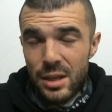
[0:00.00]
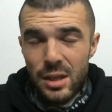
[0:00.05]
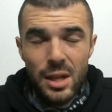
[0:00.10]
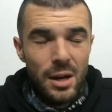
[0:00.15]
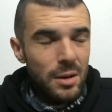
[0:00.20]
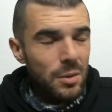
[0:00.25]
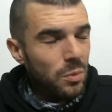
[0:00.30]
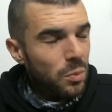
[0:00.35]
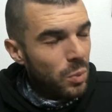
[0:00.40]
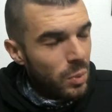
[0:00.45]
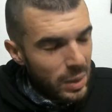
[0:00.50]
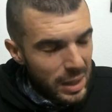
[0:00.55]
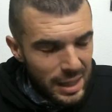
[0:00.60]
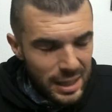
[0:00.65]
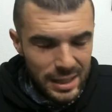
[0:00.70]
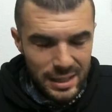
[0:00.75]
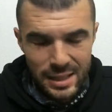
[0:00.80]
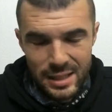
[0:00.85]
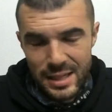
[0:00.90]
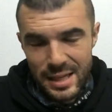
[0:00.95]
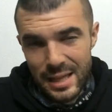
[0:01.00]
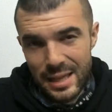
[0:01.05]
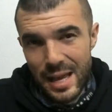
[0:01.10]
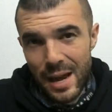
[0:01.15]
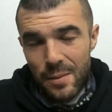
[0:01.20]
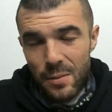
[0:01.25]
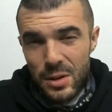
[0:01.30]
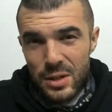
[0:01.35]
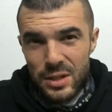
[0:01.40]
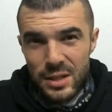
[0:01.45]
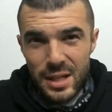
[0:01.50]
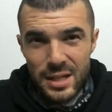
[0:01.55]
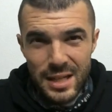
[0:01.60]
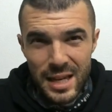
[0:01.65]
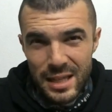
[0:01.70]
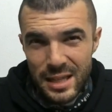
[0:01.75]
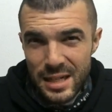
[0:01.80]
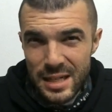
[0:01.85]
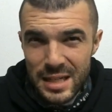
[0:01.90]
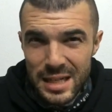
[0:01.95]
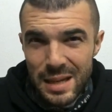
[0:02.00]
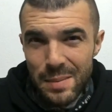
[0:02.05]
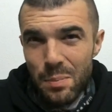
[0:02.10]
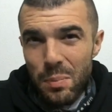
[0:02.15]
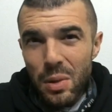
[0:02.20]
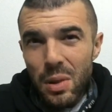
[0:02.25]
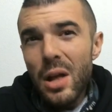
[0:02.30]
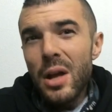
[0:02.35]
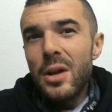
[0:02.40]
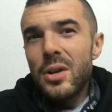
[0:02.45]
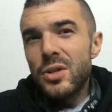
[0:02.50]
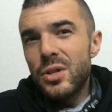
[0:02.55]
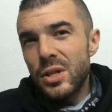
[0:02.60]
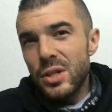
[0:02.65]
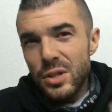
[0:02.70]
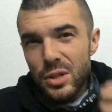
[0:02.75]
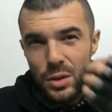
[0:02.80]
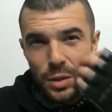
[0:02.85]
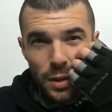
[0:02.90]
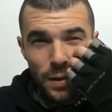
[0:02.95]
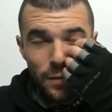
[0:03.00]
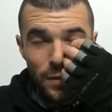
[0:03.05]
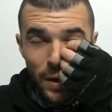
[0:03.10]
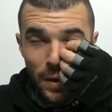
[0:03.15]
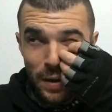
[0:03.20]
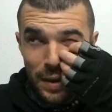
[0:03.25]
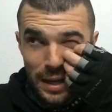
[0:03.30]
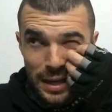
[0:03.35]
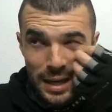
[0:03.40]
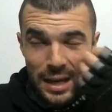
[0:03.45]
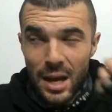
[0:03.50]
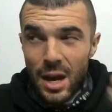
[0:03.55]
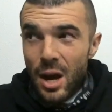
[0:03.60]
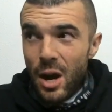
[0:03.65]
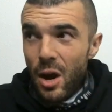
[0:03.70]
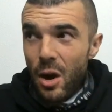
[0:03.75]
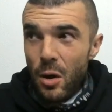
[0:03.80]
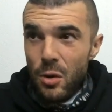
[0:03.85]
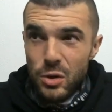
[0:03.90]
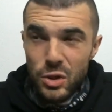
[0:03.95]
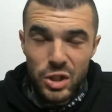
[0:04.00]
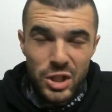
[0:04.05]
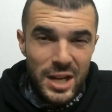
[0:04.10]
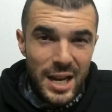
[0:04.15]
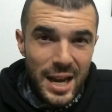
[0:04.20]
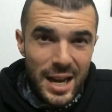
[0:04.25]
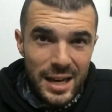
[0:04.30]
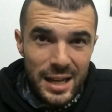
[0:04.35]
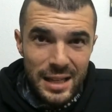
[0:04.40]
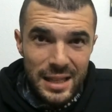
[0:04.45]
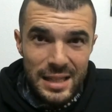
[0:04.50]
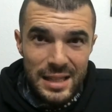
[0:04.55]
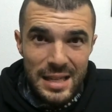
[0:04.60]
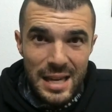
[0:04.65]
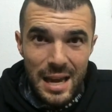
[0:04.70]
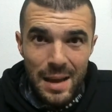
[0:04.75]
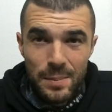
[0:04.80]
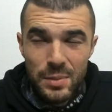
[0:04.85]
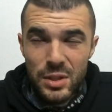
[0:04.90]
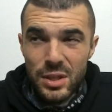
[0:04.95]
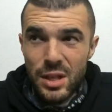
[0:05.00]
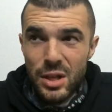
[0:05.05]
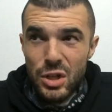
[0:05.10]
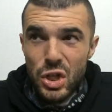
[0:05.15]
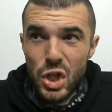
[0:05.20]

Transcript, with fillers: They're willing to take that risk to take the deep plunge into the very oceanic depths, the